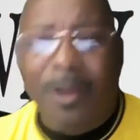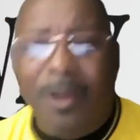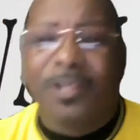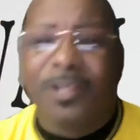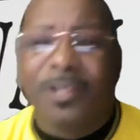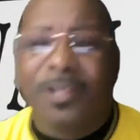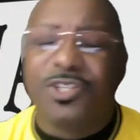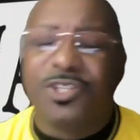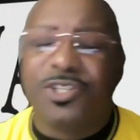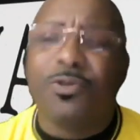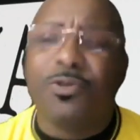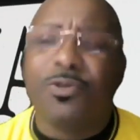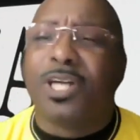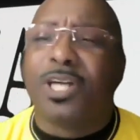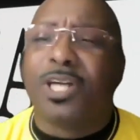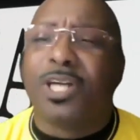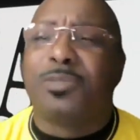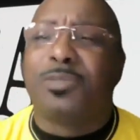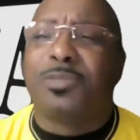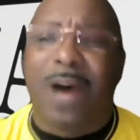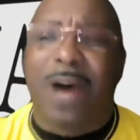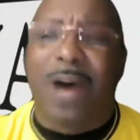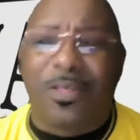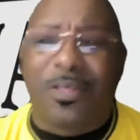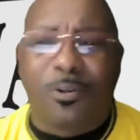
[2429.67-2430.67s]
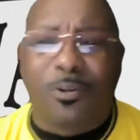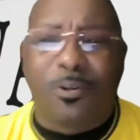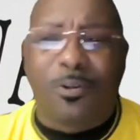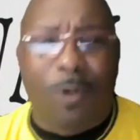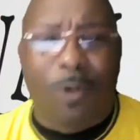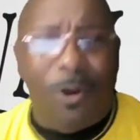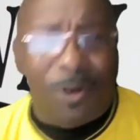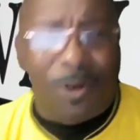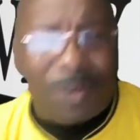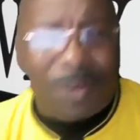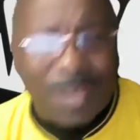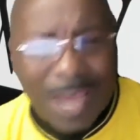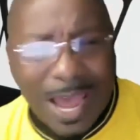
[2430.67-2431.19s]
to us by the word
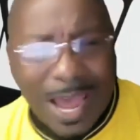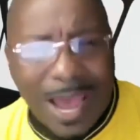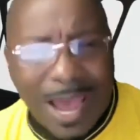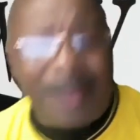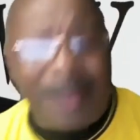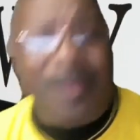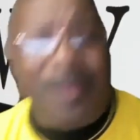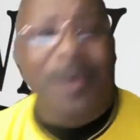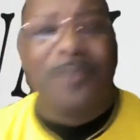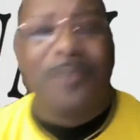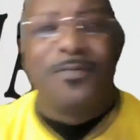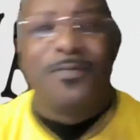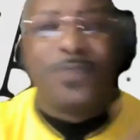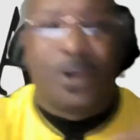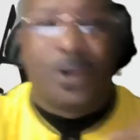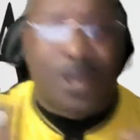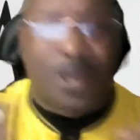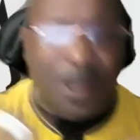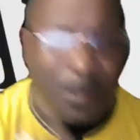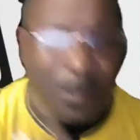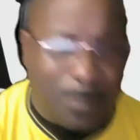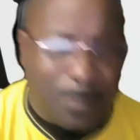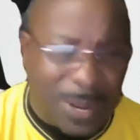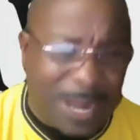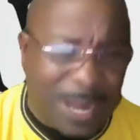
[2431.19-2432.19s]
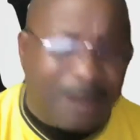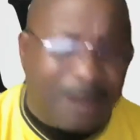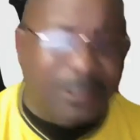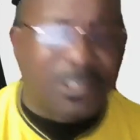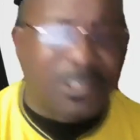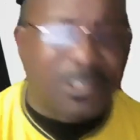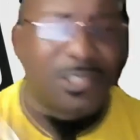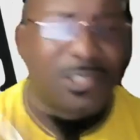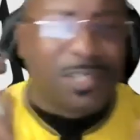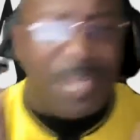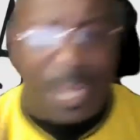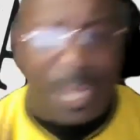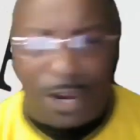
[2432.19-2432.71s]
of God for
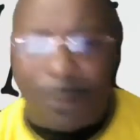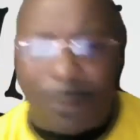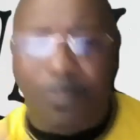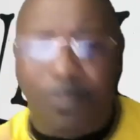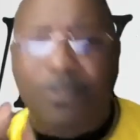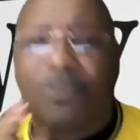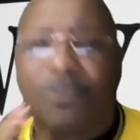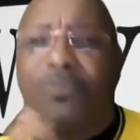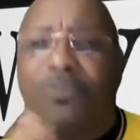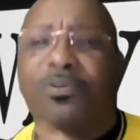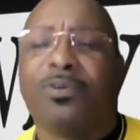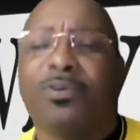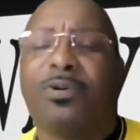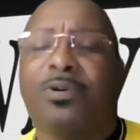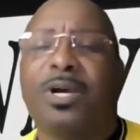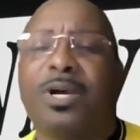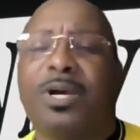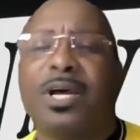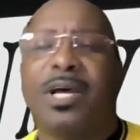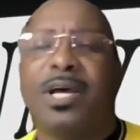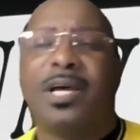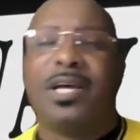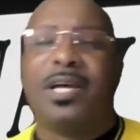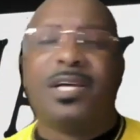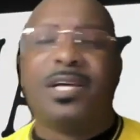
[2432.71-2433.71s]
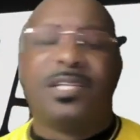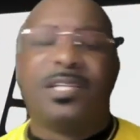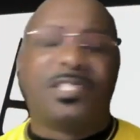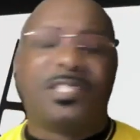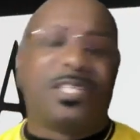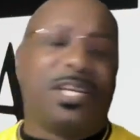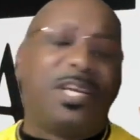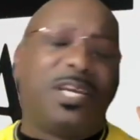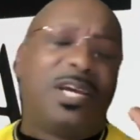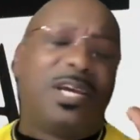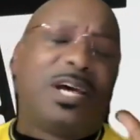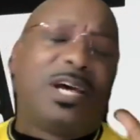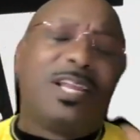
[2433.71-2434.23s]
comparison and approval.
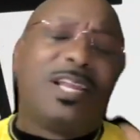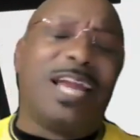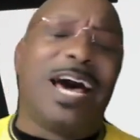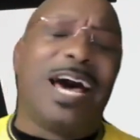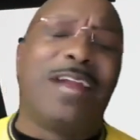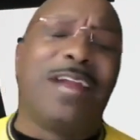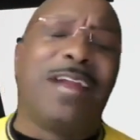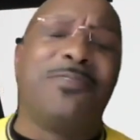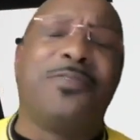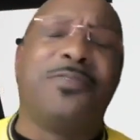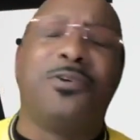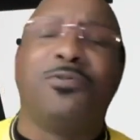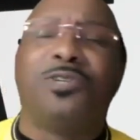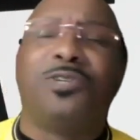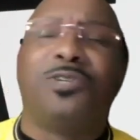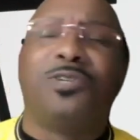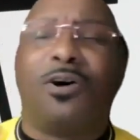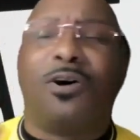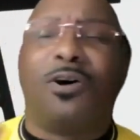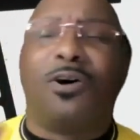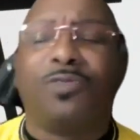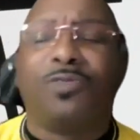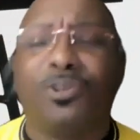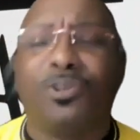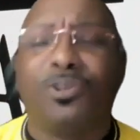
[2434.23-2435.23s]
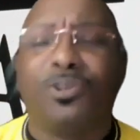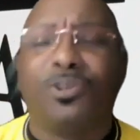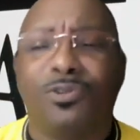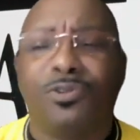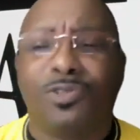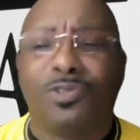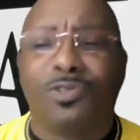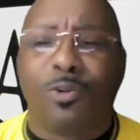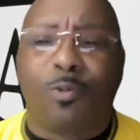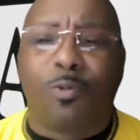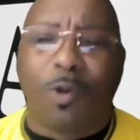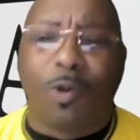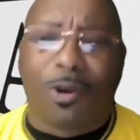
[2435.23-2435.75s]
See, a lot of you don't use
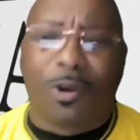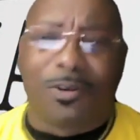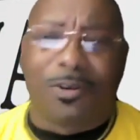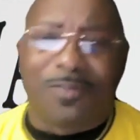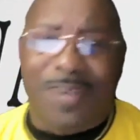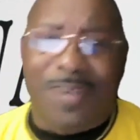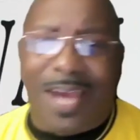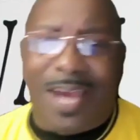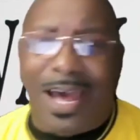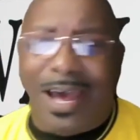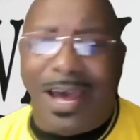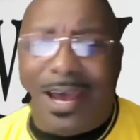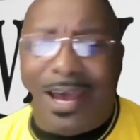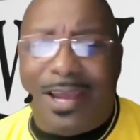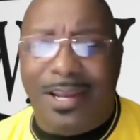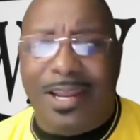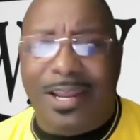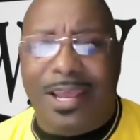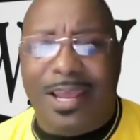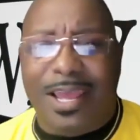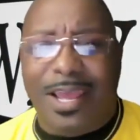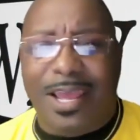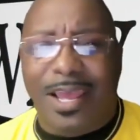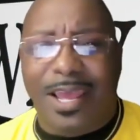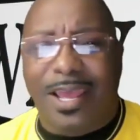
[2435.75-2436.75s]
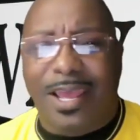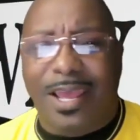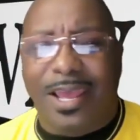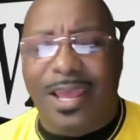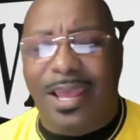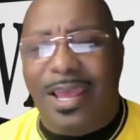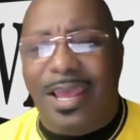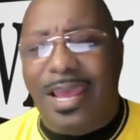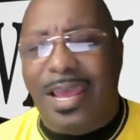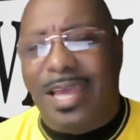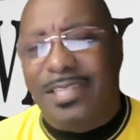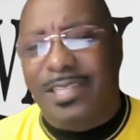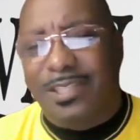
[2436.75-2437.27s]
the word of God
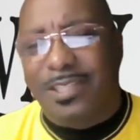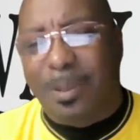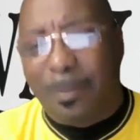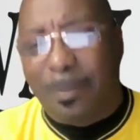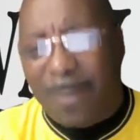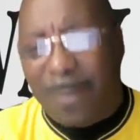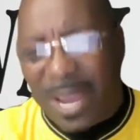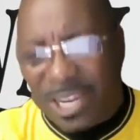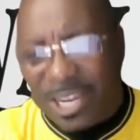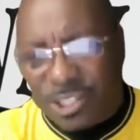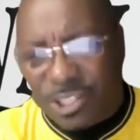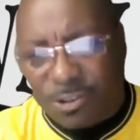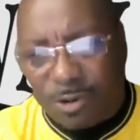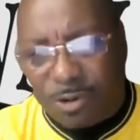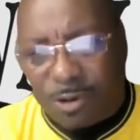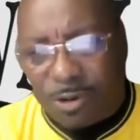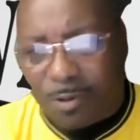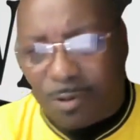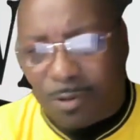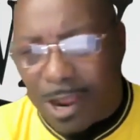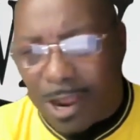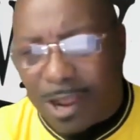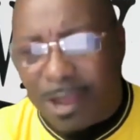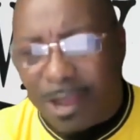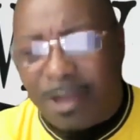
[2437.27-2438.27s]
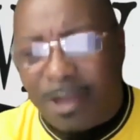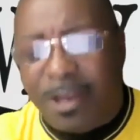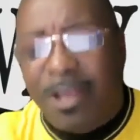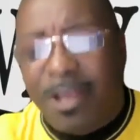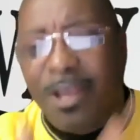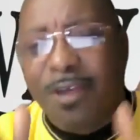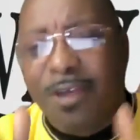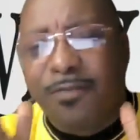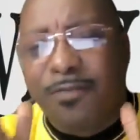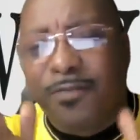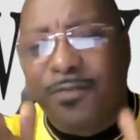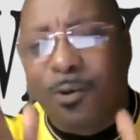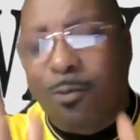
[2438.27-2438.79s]
as a measuring rod
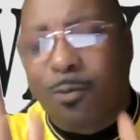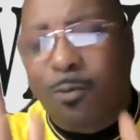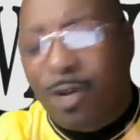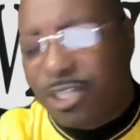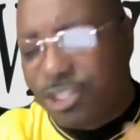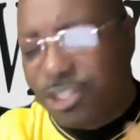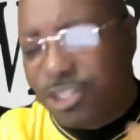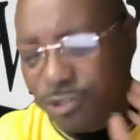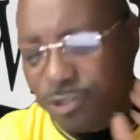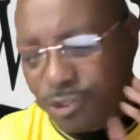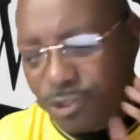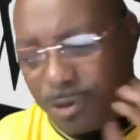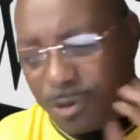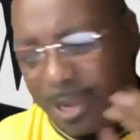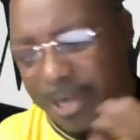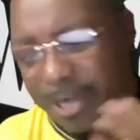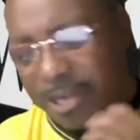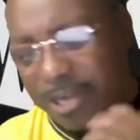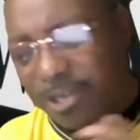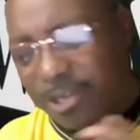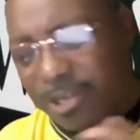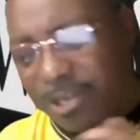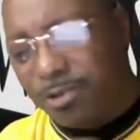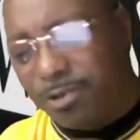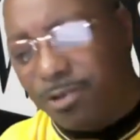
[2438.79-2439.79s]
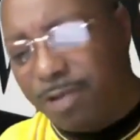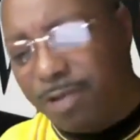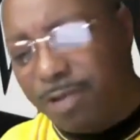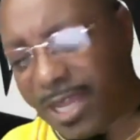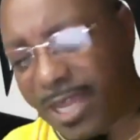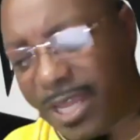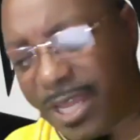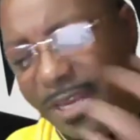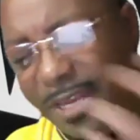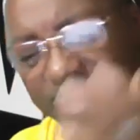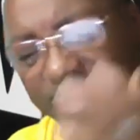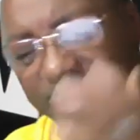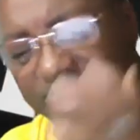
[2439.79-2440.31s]
for what you're trying to do and
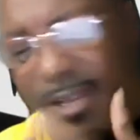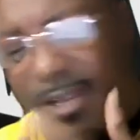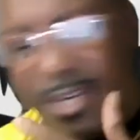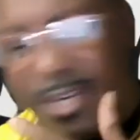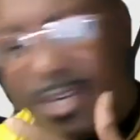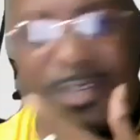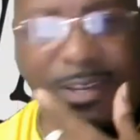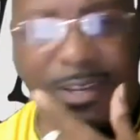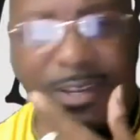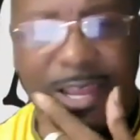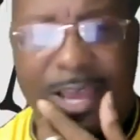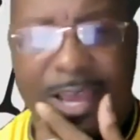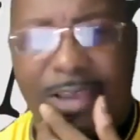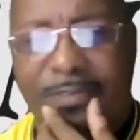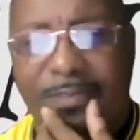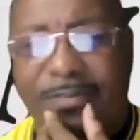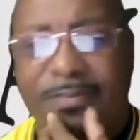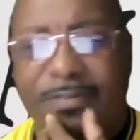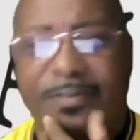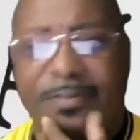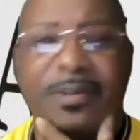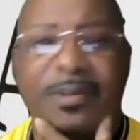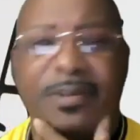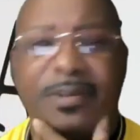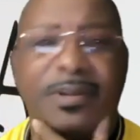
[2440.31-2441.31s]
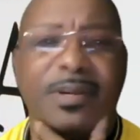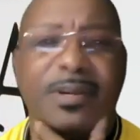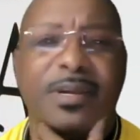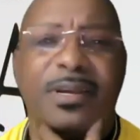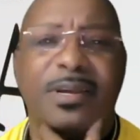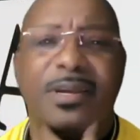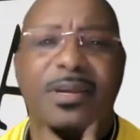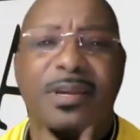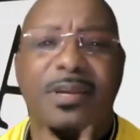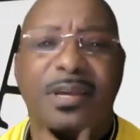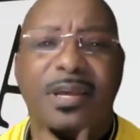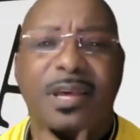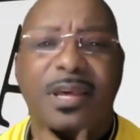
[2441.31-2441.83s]
get done in your life.
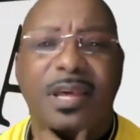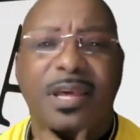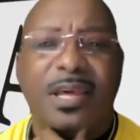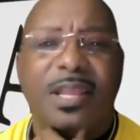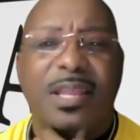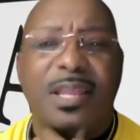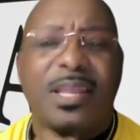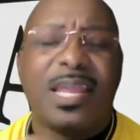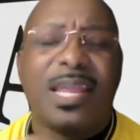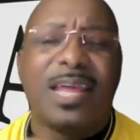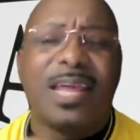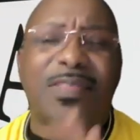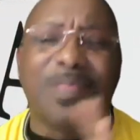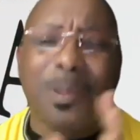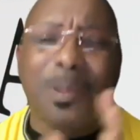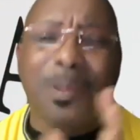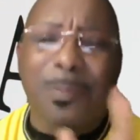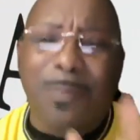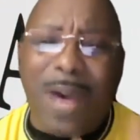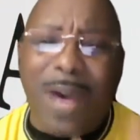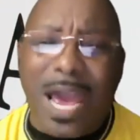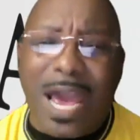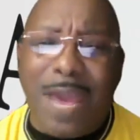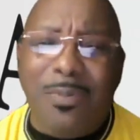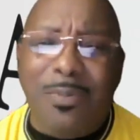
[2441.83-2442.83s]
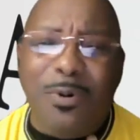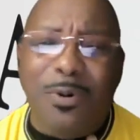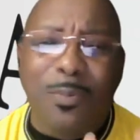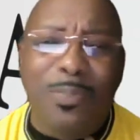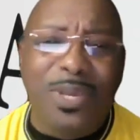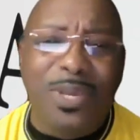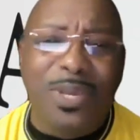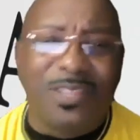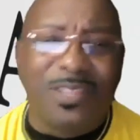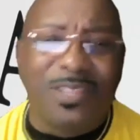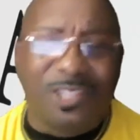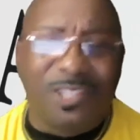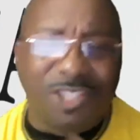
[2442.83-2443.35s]
Let the Bible
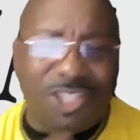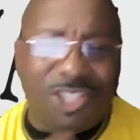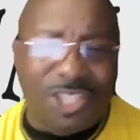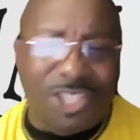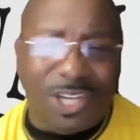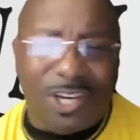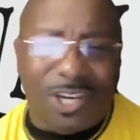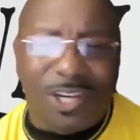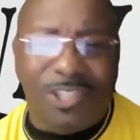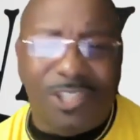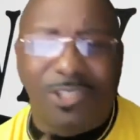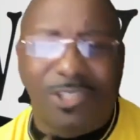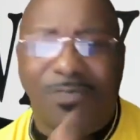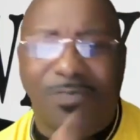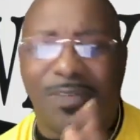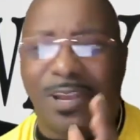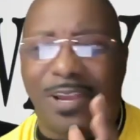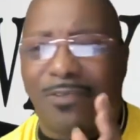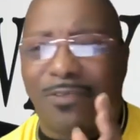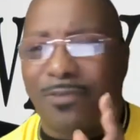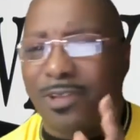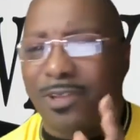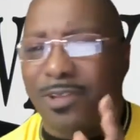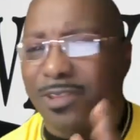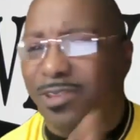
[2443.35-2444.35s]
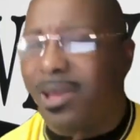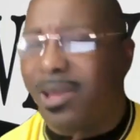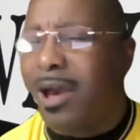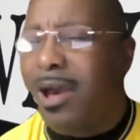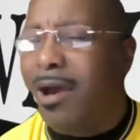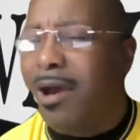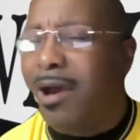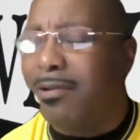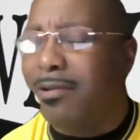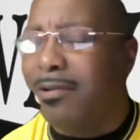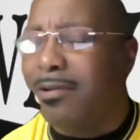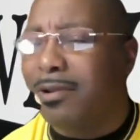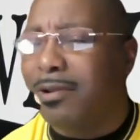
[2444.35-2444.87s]
be the judge of every
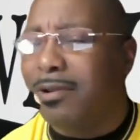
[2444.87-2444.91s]
thought,